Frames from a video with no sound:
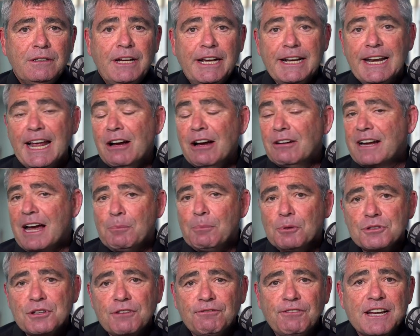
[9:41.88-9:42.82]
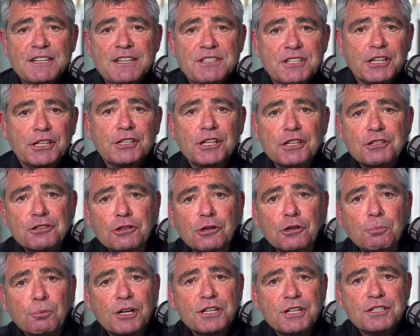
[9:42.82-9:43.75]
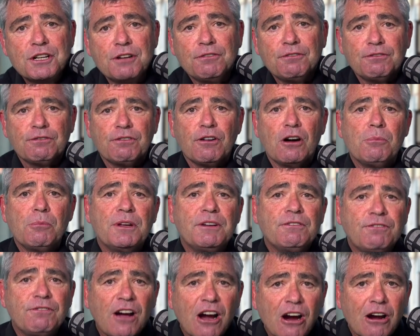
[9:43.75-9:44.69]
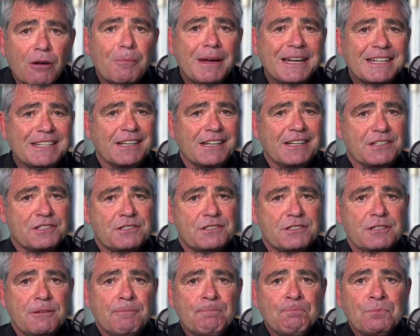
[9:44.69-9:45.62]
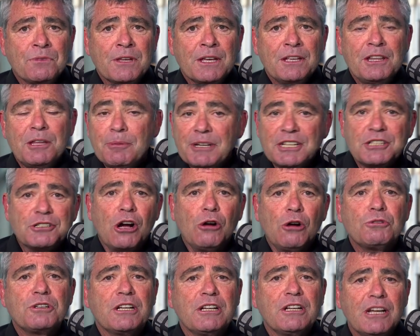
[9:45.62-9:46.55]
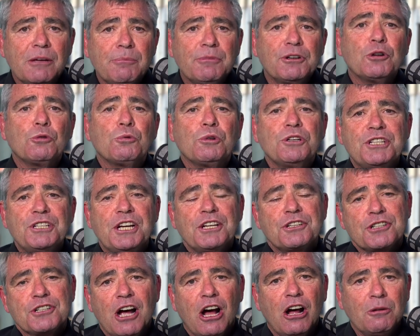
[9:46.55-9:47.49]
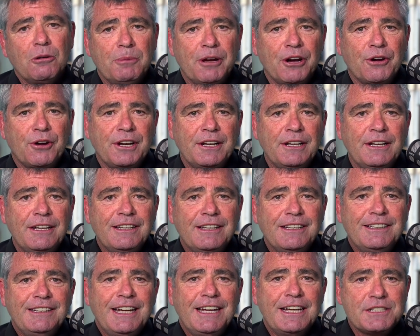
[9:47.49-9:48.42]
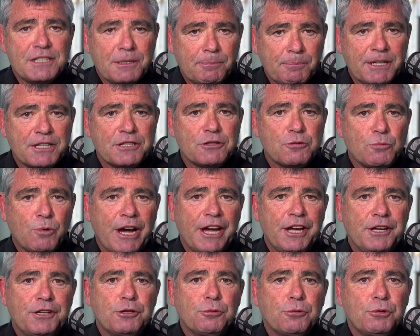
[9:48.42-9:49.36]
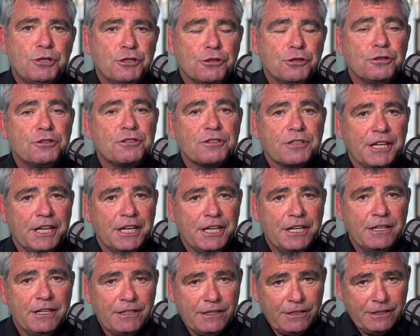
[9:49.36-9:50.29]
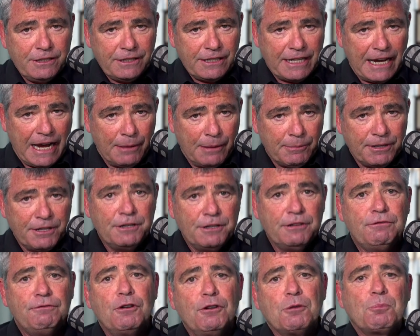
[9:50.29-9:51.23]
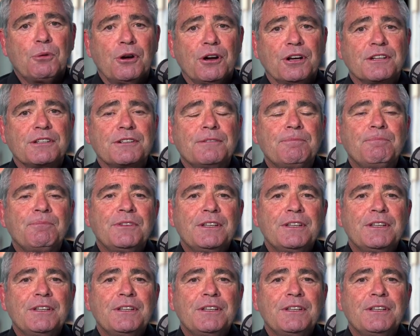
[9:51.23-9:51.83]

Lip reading: And now couples are facing additional pressure from environmentalists. They're being told to limit or reject childbearing as the best way to reduce the carbon footprint.